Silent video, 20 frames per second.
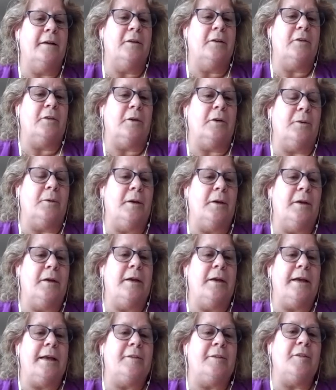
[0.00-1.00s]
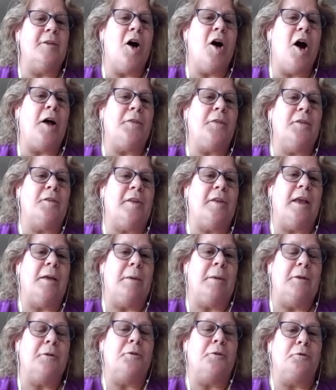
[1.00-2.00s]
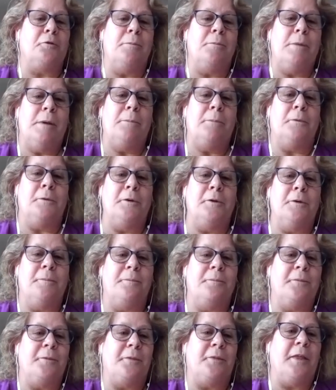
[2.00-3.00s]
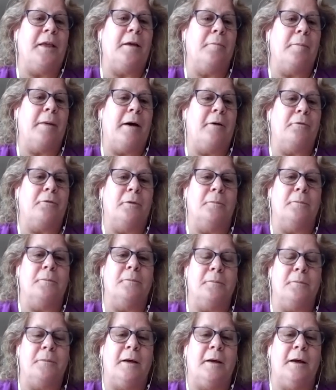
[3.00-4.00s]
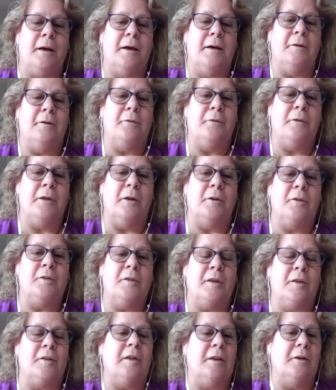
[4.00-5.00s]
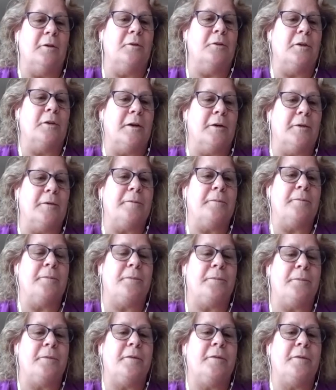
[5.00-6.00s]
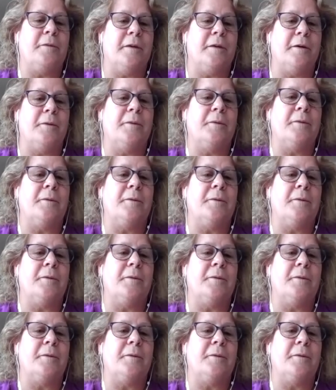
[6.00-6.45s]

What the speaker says: So it's not the same industry people think about from, 60 years ago. So.